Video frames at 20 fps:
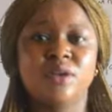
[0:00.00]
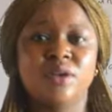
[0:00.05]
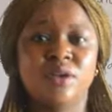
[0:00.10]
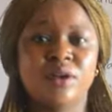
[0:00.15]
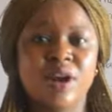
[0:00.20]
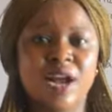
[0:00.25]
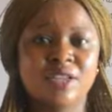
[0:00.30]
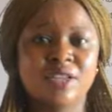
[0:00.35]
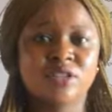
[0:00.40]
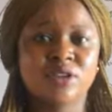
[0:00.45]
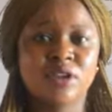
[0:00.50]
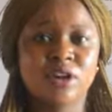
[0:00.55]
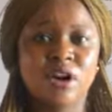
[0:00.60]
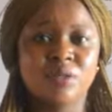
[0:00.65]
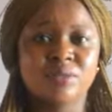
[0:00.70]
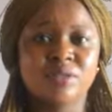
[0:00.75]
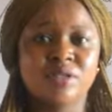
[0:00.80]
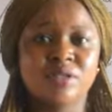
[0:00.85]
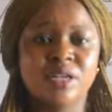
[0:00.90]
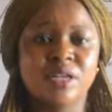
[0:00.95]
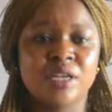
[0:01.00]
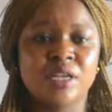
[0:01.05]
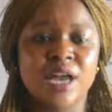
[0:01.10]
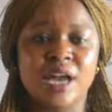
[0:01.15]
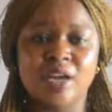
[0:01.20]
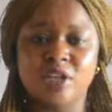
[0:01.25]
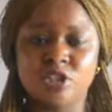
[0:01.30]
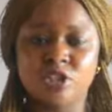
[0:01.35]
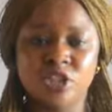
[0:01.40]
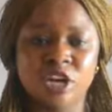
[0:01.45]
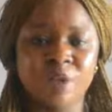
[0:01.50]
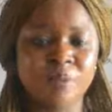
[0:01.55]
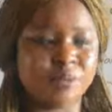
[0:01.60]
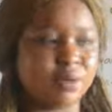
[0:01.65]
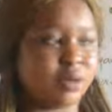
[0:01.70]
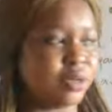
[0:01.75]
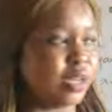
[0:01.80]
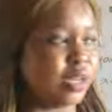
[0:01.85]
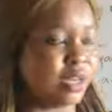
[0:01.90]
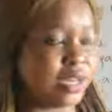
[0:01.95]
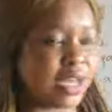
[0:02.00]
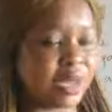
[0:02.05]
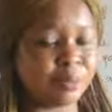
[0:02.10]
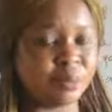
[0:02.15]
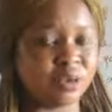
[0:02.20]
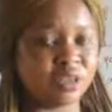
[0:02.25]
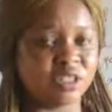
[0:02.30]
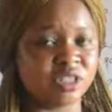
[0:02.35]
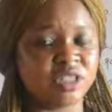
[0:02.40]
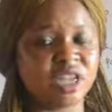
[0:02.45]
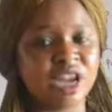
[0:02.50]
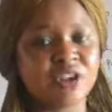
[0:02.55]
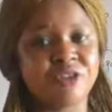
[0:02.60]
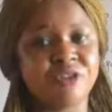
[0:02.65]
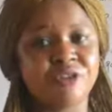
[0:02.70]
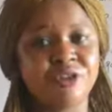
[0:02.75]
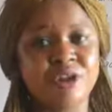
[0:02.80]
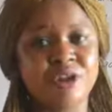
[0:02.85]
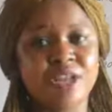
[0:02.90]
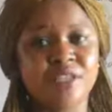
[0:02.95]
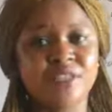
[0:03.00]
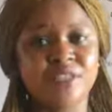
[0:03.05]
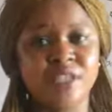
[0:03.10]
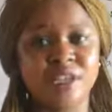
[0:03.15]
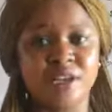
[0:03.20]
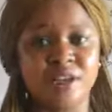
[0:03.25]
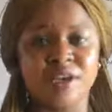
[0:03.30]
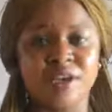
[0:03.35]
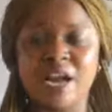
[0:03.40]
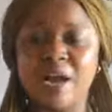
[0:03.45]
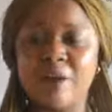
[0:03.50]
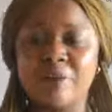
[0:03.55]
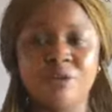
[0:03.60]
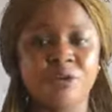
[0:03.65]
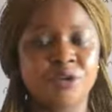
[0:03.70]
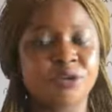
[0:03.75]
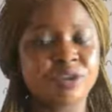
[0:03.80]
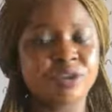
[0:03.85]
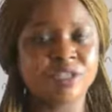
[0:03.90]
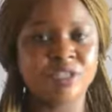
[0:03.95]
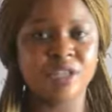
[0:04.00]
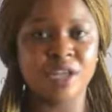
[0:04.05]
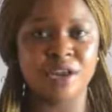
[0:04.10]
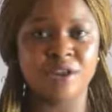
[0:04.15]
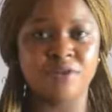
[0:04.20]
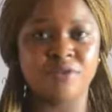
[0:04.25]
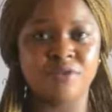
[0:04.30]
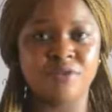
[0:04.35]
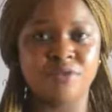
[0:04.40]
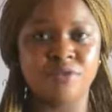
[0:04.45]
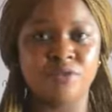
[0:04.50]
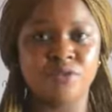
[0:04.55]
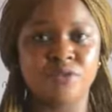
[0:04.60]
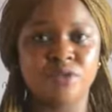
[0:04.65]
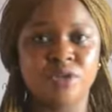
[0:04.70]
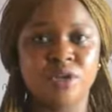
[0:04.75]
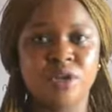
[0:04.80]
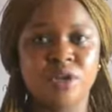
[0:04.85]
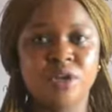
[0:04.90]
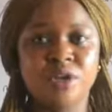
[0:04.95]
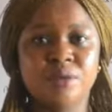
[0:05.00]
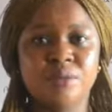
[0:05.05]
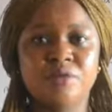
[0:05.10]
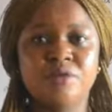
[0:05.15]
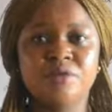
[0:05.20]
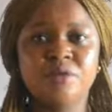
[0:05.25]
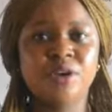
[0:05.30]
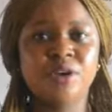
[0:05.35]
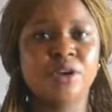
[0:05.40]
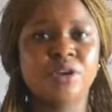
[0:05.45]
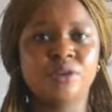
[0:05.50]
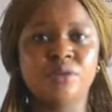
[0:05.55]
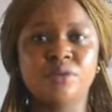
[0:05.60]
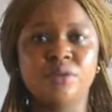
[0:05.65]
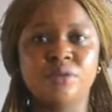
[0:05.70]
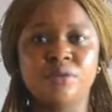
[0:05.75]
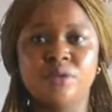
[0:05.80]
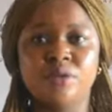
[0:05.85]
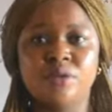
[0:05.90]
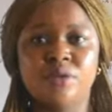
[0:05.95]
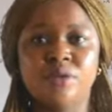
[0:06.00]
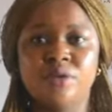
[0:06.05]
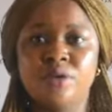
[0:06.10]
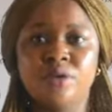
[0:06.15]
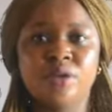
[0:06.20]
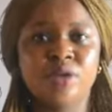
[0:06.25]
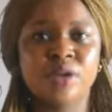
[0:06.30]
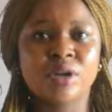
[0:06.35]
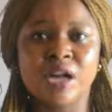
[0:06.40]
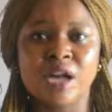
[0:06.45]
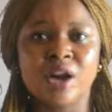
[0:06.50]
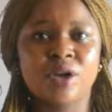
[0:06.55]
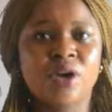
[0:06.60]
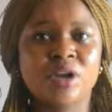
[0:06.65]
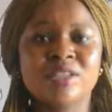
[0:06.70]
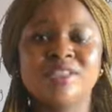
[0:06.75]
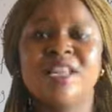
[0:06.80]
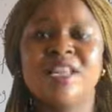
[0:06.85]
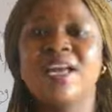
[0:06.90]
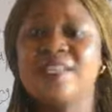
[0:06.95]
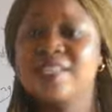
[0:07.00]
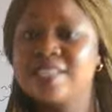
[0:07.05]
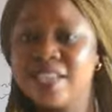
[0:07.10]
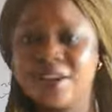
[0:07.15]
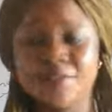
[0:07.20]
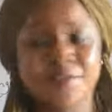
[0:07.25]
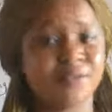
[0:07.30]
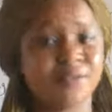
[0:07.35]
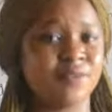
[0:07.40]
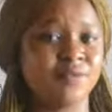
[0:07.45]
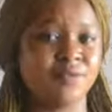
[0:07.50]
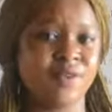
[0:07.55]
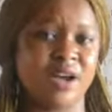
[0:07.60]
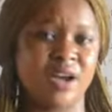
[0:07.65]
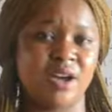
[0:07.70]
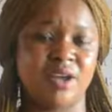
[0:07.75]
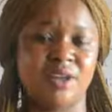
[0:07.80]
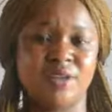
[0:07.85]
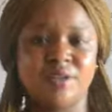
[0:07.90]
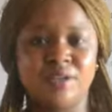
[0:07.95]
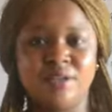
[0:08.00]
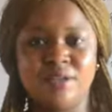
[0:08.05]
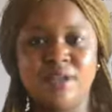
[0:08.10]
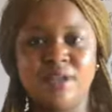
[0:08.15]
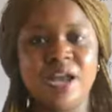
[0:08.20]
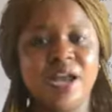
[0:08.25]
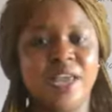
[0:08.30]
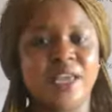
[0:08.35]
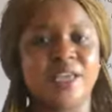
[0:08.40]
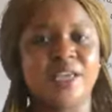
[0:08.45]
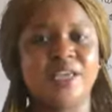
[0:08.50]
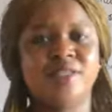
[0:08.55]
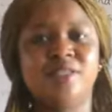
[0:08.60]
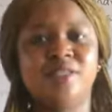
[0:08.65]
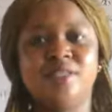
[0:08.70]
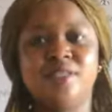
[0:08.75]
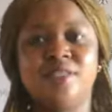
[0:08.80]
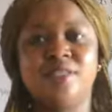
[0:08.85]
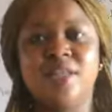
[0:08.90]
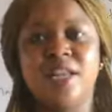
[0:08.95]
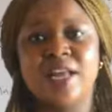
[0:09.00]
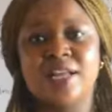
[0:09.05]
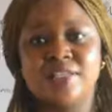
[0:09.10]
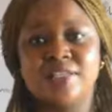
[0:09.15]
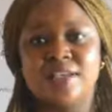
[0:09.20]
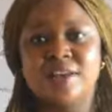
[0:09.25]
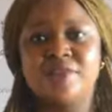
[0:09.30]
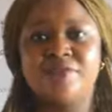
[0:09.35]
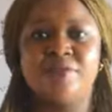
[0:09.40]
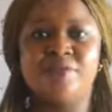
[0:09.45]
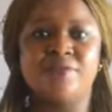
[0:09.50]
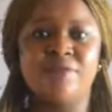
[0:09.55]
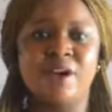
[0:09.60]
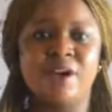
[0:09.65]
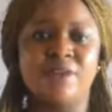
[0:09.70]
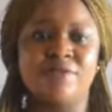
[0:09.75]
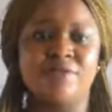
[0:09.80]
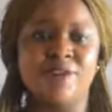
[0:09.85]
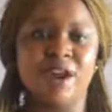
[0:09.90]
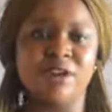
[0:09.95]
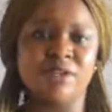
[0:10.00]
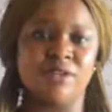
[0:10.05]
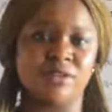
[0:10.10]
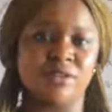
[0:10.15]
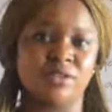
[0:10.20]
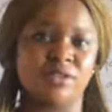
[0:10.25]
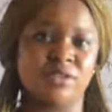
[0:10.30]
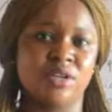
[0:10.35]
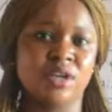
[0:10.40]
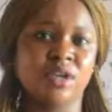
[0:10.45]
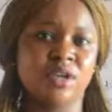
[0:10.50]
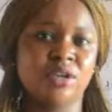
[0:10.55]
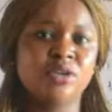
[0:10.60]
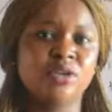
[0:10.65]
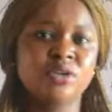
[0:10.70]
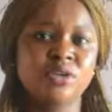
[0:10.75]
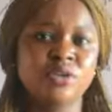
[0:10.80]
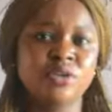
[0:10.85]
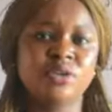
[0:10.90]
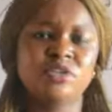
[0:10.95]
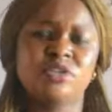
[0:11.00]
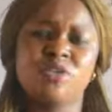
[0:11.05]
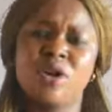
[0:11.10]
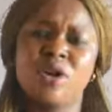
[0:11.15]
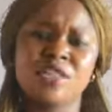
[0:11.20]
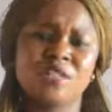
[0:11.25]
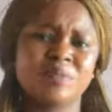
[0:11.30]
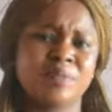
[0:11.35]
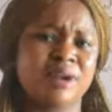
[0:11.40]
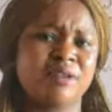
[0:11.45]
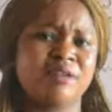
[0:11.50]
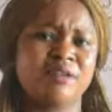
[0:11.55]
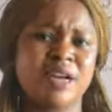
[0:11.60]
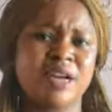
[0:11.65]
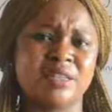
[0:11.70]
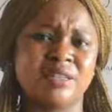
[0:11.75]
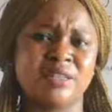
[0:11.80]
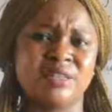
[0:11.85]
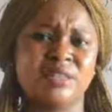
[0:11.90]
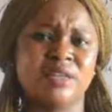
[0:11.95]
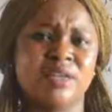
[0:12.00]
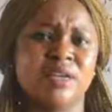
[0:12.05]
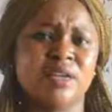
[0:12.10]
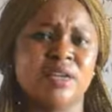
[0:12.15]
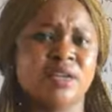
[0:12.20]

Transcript: Rat comes in and drop the deposit and urinates it can urinate in the food. Before you know, it can cause Lassa fever. Now I get it. The Lassa fever virus. It's caused by rats.